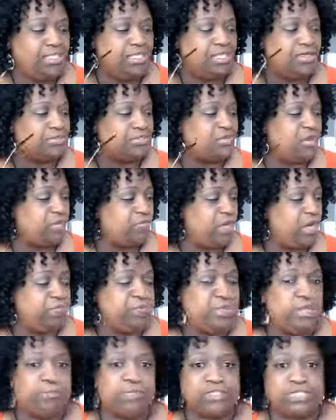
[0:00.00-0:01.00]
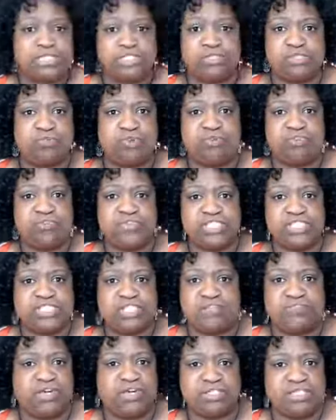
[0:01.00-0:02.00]
around people that just want free stuff
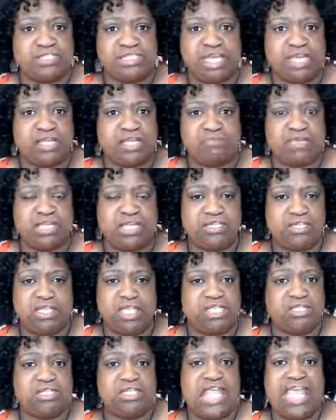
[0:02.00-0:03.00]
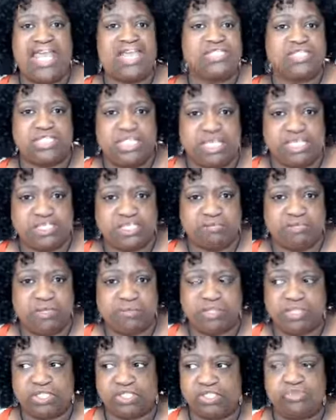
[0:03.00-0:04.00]
all the time. It agitates me
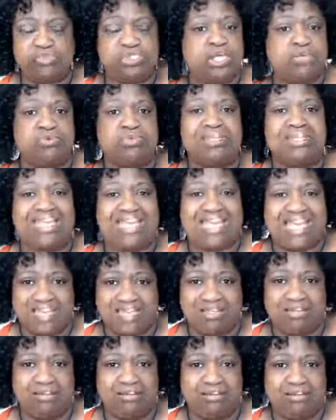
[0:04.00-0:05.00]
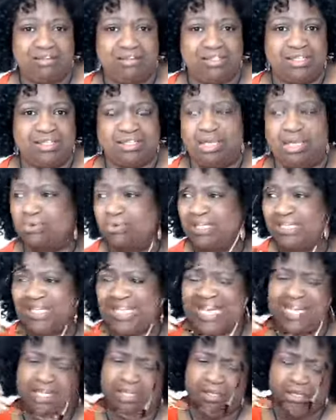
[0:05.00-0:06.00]
because you don't get it. You don't get
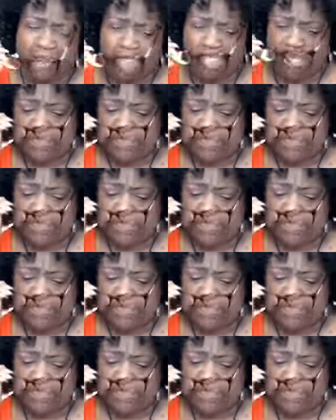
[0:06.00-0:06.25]
it. But that's